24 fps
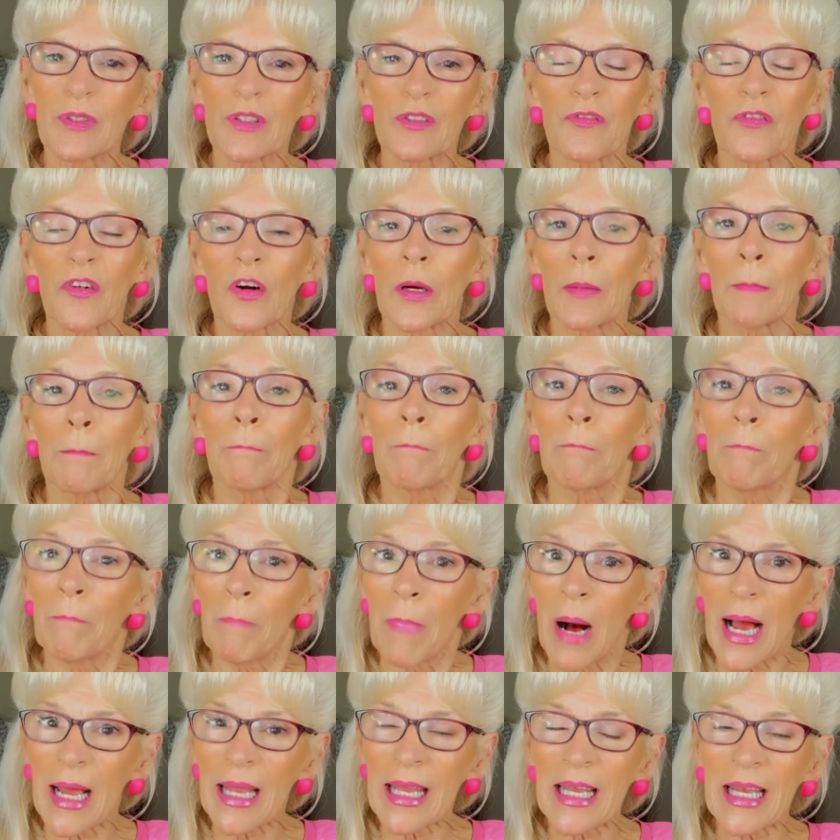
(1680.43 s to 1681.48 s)
from
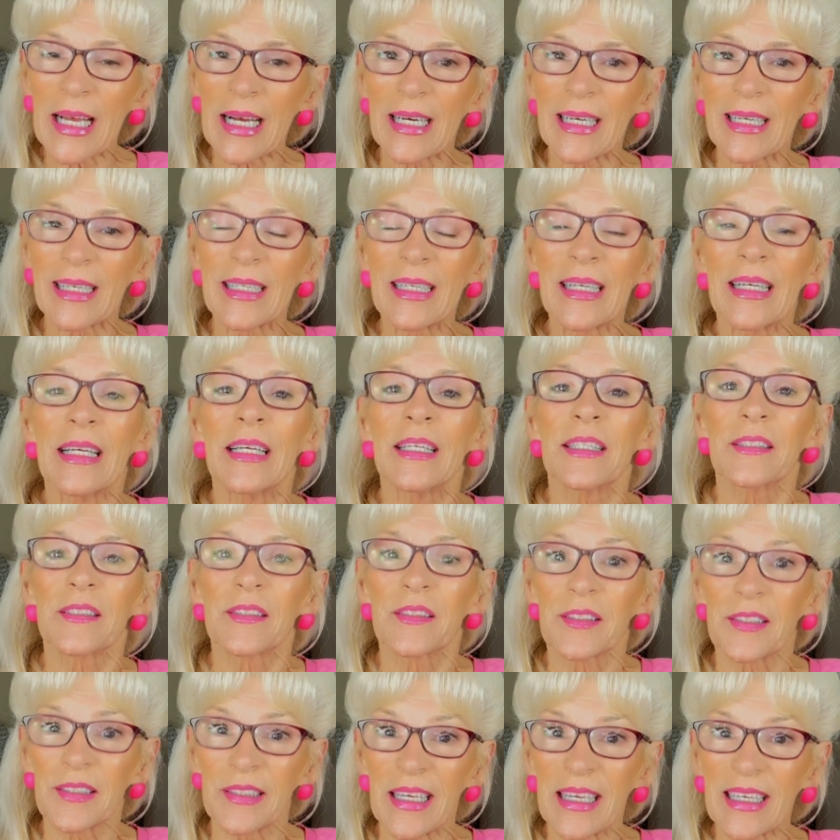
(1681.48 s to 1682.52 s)
Micah
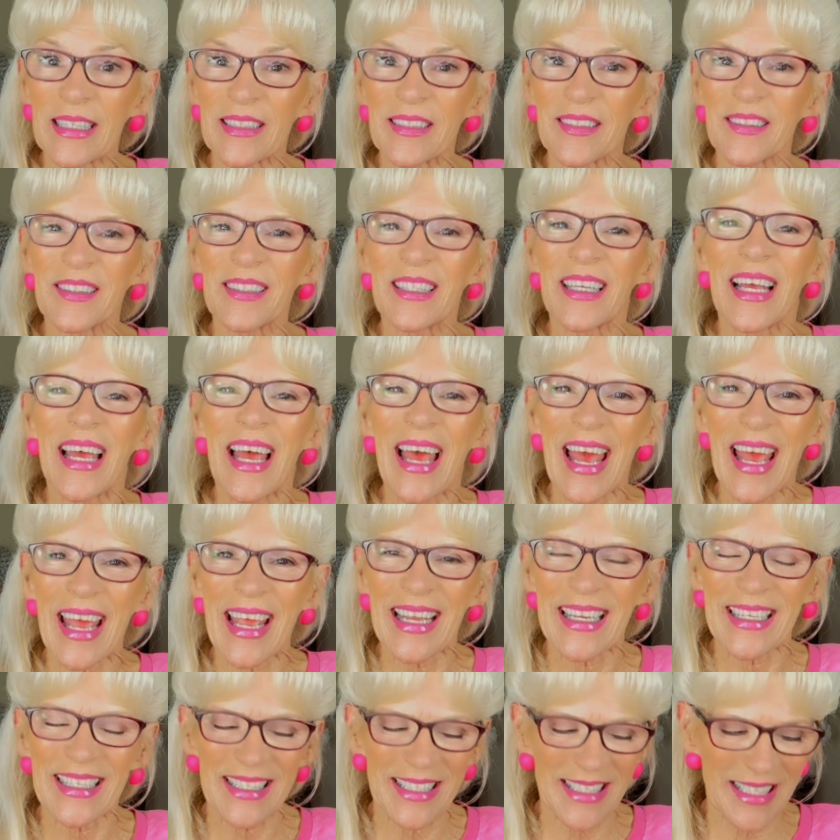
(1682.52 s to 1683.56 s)

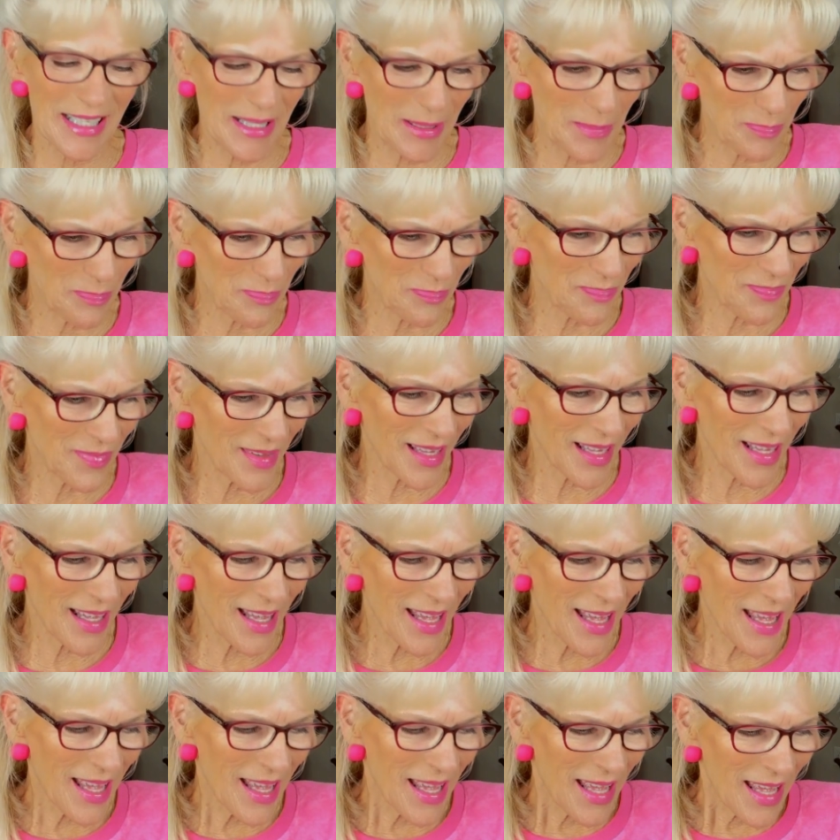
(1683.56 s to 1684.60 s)
6:8.
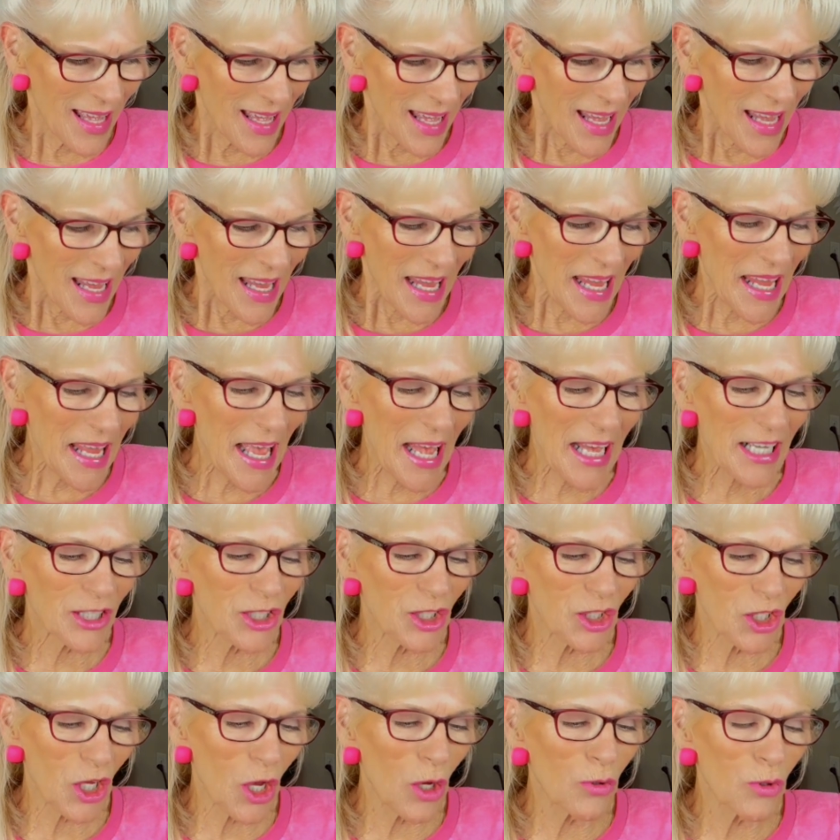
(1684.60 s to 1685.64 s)
He has
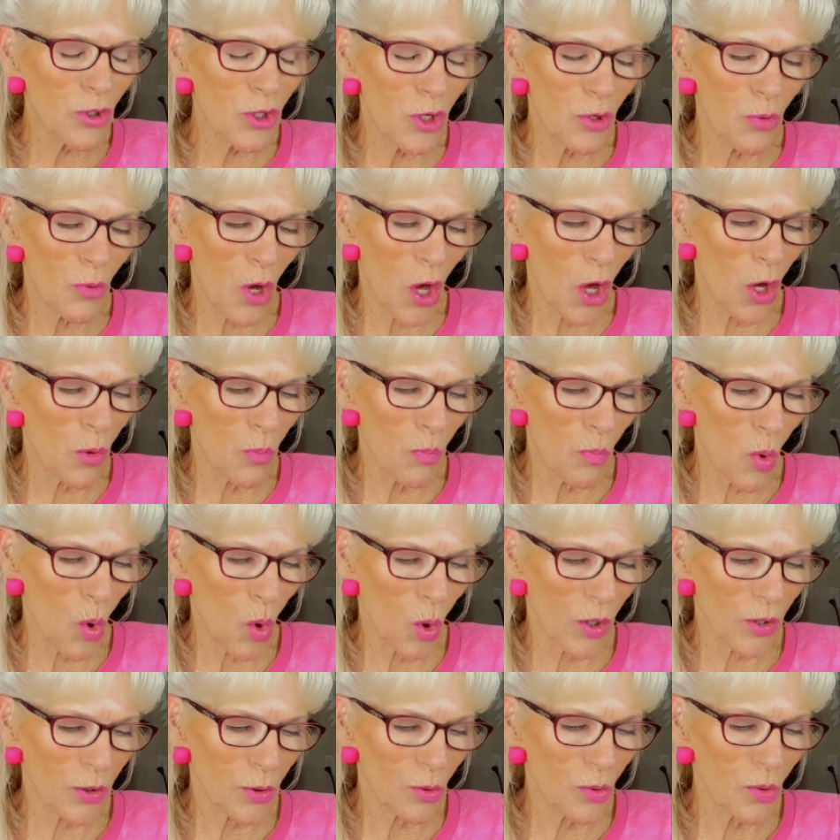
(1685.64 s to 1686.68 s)
shown you, O
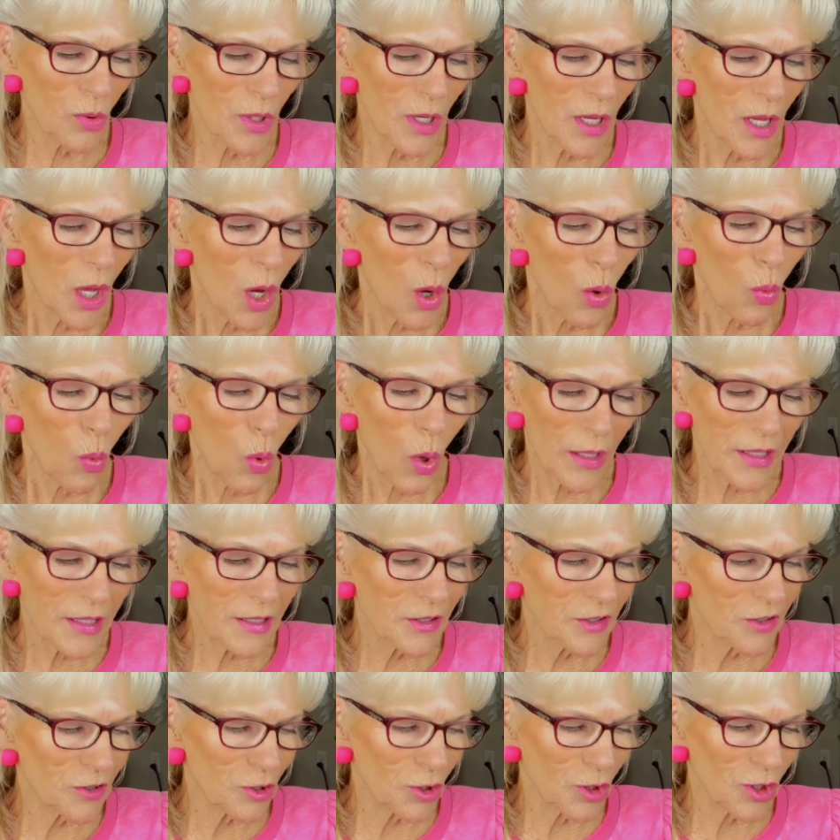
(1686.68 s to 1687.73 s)
mortal, what is
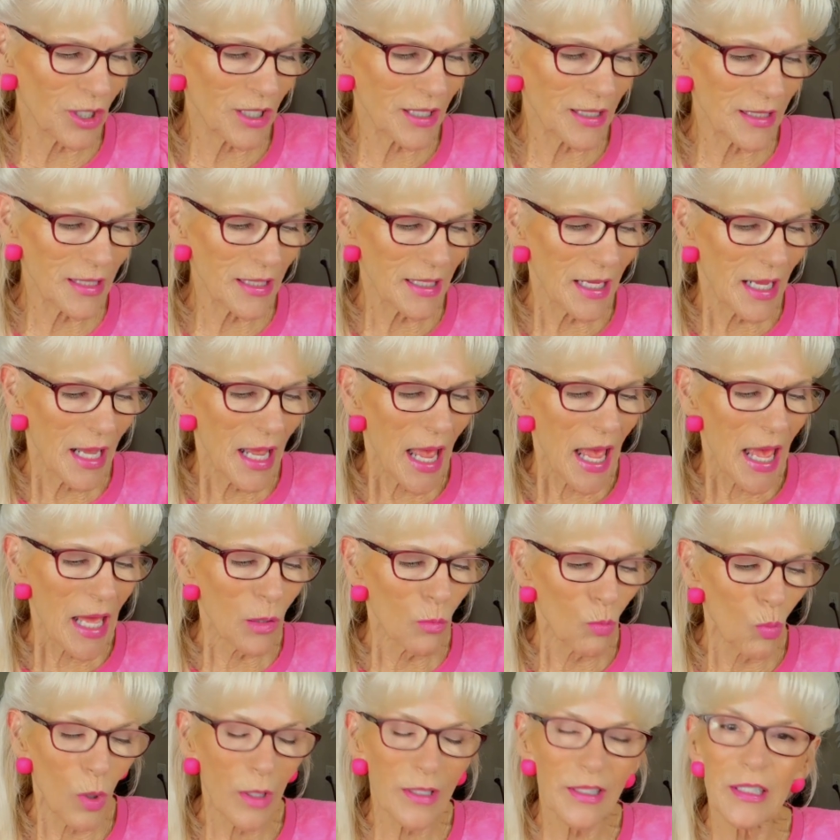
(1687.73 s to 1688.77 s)
good. And
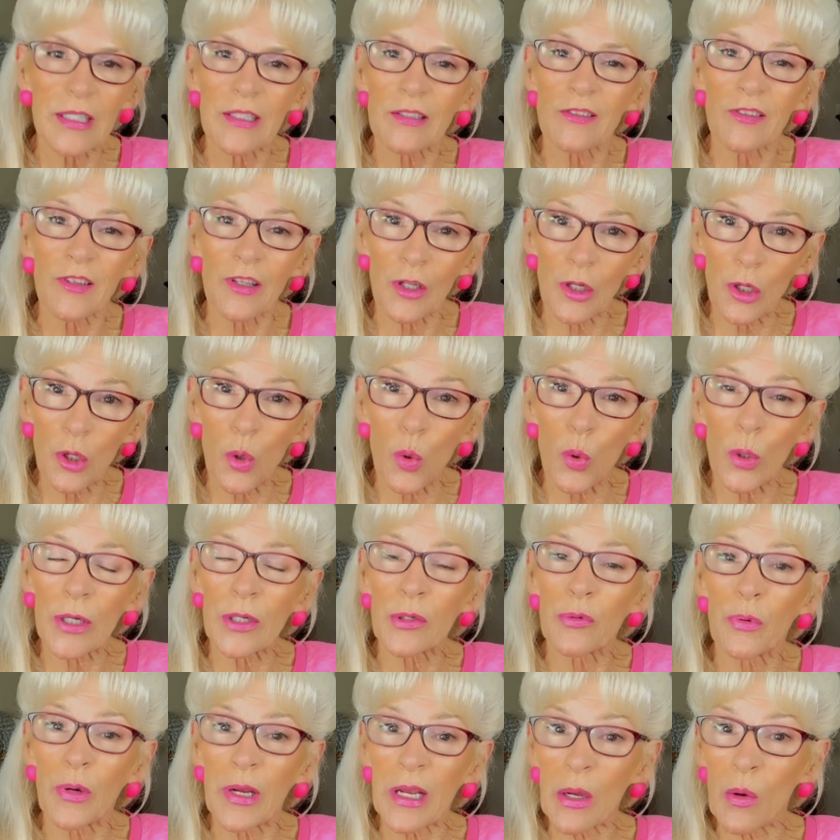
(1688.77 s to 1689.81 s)
what does the Lord
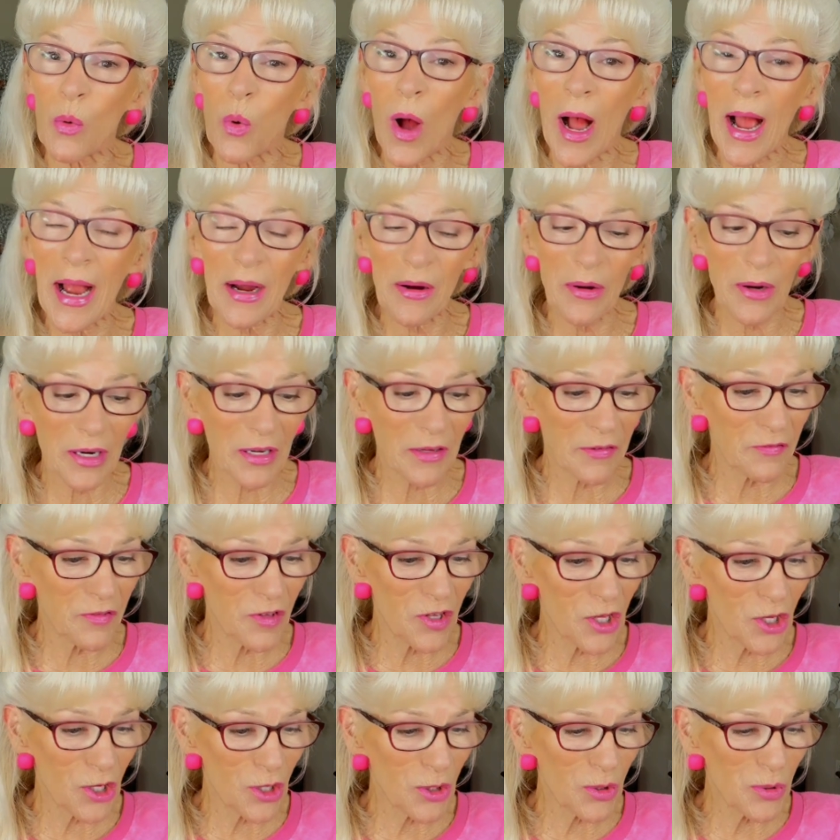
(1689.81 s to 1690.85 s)
require of
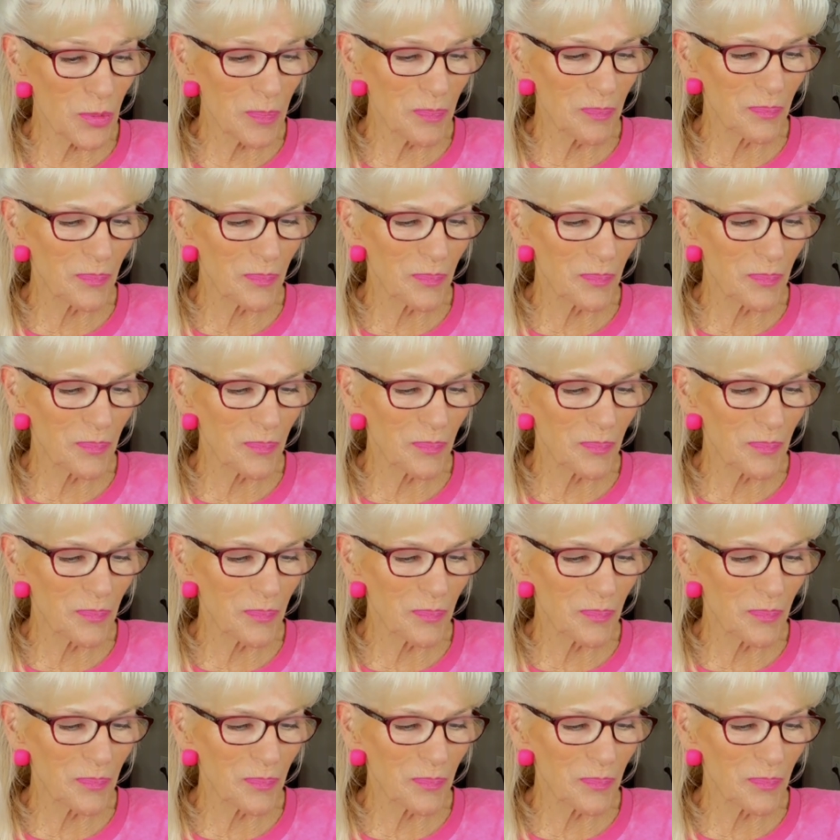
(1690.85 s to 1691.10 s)
you?